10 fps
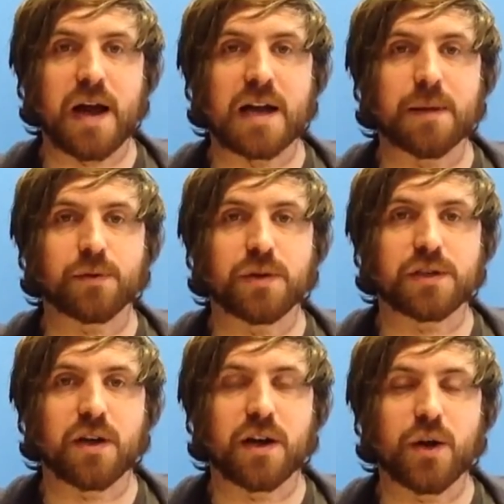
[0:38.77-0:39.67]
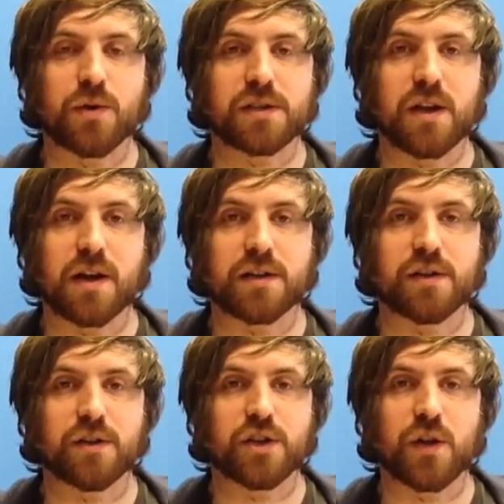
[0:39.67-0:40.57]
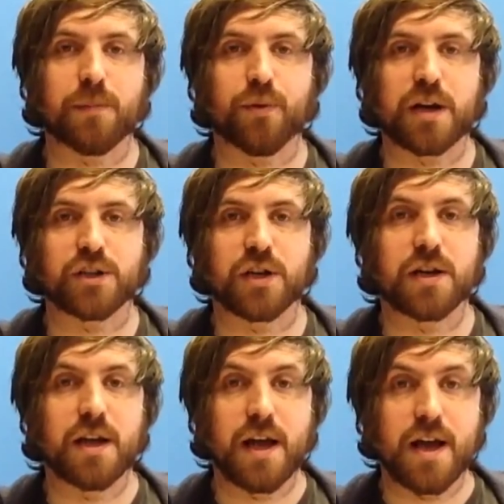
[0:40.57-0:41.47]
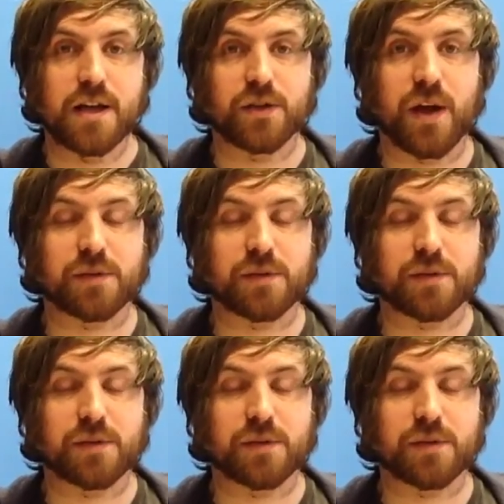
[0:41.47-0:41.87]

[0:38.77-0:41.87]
an Ipswich side who are starting to show the pressure. So that's